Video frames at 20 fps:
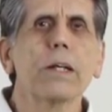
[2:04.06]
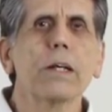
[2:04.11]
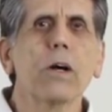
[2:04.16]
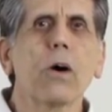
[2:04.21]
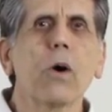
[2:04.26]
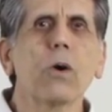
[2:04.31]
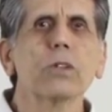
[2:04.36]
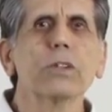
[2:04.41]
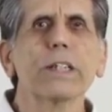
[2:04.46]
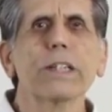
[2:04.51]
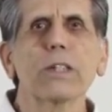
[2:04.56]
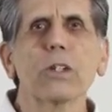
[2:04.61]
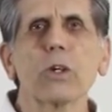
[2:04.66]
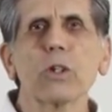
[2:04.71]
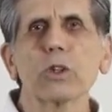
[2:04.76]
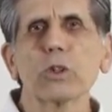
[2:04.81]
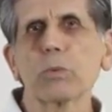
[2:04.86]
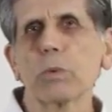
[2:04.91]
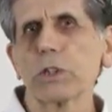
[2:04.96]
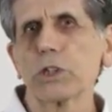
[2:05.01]
only
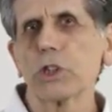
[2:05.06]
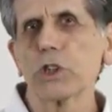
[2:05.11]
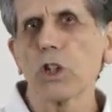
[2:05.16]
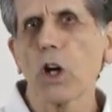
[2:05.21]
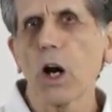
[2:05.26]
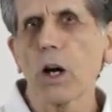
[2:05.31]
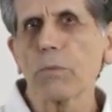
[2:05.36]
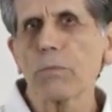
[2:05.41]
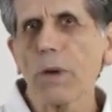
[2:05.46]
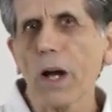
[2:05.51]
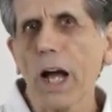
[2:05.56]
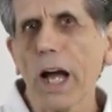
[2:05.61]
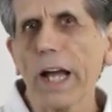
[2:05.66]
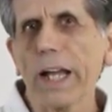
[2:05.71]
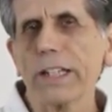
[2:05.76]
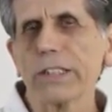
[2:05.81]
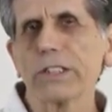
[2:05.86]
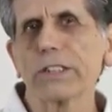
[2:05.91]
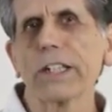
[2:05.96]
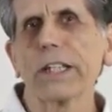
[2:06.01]
those with sharp
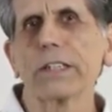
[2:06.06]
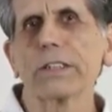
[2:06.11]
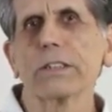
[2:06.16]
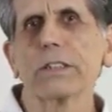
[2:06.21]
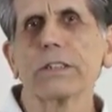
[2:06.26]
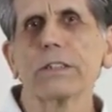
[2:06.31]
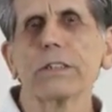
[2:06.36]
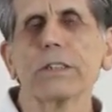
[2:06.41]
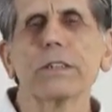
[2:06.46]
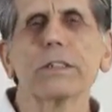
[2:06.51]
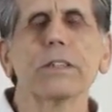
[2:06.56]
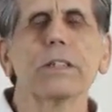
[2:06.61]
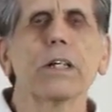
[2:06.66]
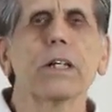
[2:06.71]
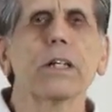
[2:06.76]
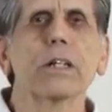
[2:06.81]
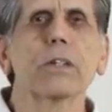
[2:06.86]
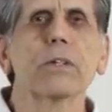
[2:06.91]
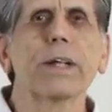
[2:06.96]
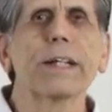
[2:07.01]
eyes and
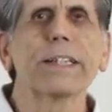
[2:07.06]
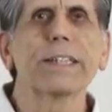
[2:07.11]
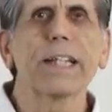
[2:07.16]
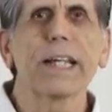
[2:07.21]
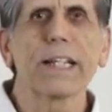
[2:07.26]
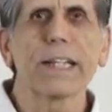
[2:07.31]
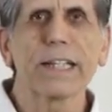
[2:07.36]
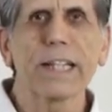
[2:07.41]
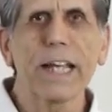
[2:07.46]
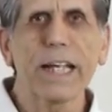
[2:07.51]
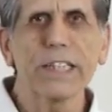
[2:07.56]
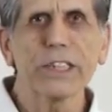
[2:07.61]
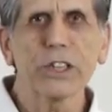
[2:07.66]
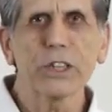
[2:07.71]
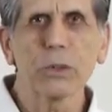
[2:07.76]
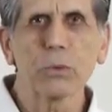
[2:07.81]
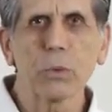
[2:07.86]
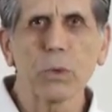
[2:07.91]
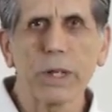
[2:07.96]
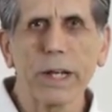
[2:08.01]
great
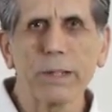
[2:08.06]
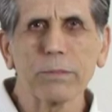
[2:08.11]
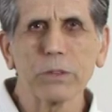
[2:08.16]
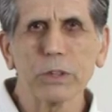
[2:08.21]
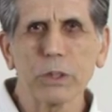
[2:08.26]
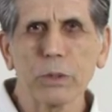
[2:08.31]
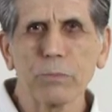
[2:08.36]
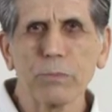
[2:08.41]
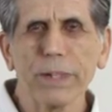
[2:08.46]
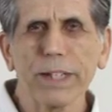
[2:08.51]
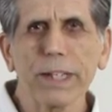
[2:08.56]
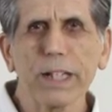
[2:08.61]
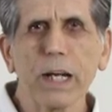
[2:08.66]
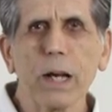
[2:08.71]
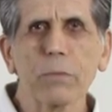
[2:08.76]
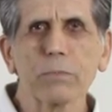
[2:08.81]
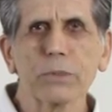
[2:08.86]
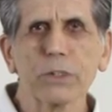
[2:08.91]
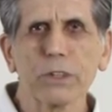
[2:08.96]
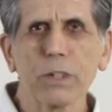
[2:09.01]
dedication were able to pick
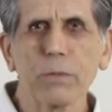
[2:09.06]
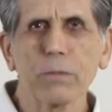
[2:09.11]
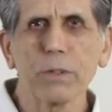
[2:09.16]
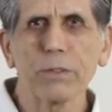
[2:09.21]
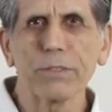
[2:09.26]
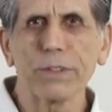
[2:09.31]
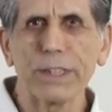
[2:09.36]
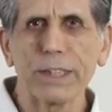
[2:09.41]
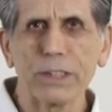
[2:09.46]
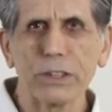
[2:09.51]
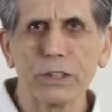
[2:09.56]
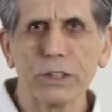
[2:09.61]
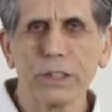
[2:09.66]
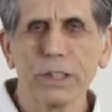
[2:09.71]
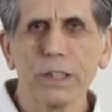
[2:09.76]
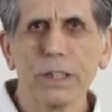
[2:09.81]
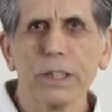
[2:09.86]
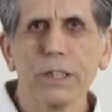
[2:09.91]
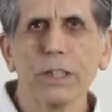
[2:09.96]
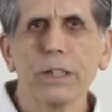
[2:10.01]
up some of these
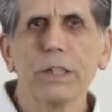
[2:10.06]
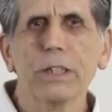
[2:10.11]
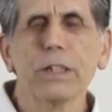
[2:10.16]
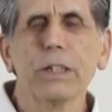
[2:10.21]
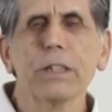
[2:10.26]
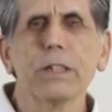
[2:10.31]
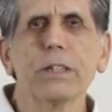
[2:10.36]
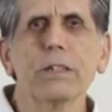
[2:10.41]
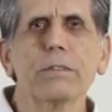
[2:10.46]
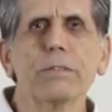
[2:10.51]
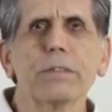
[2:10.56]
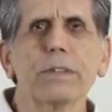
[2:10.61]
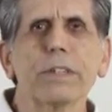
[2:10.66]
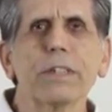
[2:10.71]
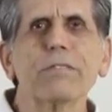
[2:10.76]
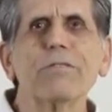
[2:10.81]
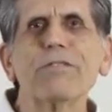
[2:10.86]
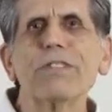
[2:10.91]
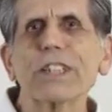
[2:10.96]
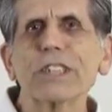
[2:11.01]

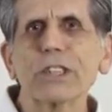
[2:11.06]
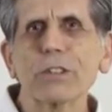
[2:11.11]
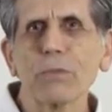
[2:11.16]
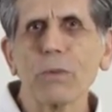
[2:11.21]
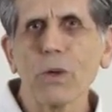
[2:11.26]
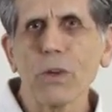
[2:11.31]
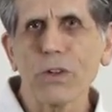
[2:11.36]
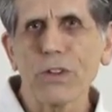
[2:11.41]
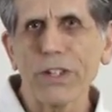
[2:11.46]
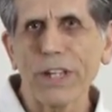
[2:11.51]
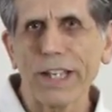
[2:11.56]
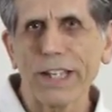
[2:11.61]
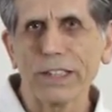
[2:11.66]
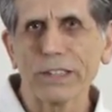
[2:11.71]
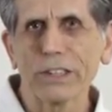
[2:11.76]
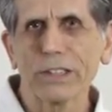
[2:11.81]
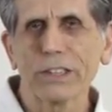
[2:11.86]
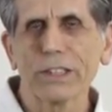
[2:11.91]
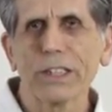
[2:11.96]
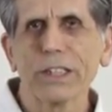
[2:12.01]
invisible
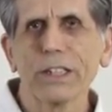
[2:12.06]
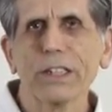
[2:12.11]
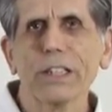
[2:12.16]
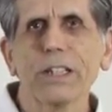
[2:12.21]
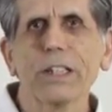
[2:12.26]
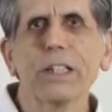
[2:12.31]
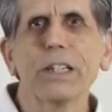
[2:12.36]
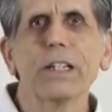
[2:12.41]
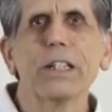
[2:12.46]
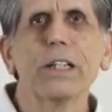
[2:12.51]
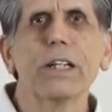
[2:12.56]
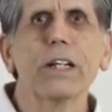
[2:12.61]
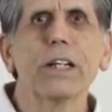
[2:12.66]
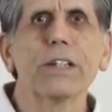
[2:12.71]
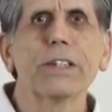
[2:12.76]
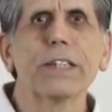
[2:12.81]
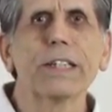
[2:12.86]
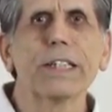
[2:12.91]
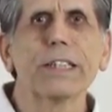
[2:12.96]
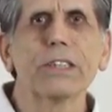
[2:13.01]
things,
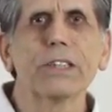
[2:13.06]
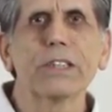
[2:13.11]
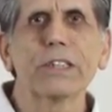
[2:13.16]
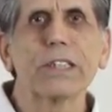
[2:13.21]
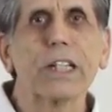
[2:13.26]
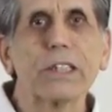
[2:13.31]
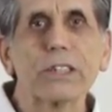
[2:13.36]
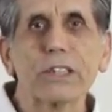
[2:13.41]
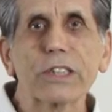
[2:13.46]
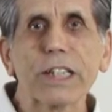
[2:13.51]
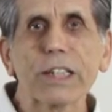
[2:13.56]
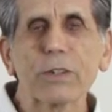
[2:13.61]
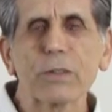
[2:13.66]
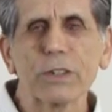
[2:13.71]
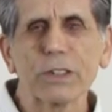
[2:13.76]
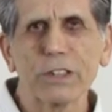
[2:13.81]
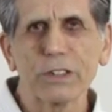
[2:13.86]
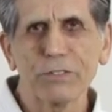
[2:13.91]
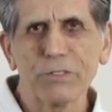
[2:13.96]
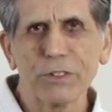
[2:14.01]
these
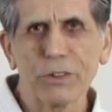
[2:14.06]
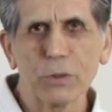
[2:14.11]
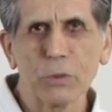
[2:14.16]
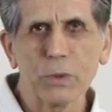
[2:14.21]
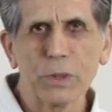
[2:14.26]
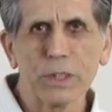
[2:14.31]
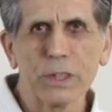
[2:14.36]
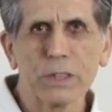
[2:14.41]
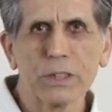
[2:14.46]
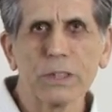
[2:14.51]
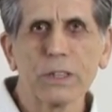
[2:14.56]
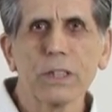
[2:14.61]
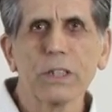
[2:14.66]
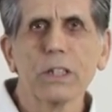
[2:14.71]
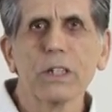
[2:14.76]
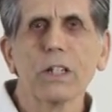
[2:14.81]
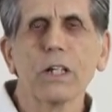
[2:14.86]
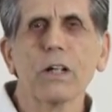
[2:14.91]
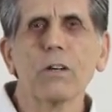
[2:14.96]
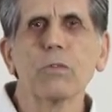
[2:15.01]
secrets, if you will,
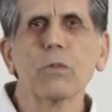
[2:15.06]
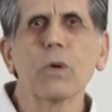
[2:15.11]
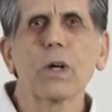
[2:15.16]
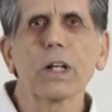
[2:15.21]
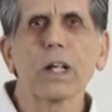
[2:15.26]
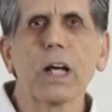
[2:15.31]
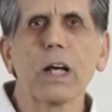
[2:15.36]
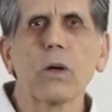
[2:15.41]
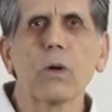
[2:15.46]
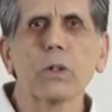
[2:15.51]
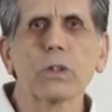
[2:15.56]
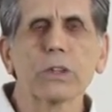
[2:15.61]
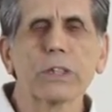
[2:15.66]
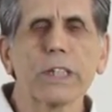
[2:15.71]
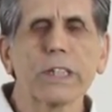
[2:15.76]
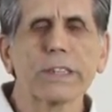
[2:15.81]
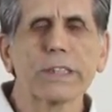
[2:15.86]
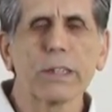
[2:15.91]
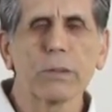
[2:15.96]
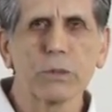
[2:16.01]
of what O
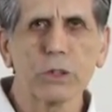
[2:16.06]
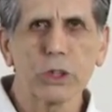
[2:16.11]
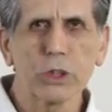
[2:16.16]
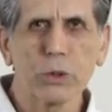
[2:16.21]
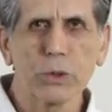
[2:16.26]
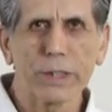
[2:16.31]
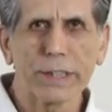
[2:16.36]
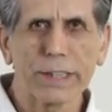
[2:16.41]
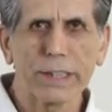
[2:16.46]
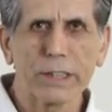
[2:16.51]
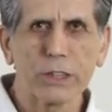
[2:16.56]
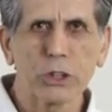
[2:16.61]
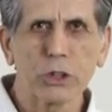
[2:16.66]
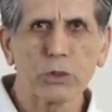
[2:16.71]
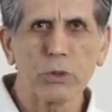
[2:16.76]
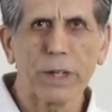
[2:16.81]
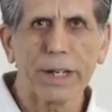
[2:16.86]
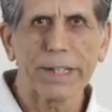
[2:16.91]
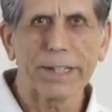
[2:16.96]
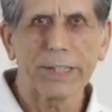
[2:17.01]
Sensei was doing in his
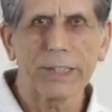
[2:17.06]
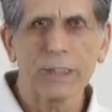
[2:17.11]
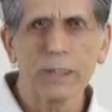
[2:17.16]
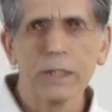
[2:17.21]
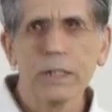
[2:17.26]
training.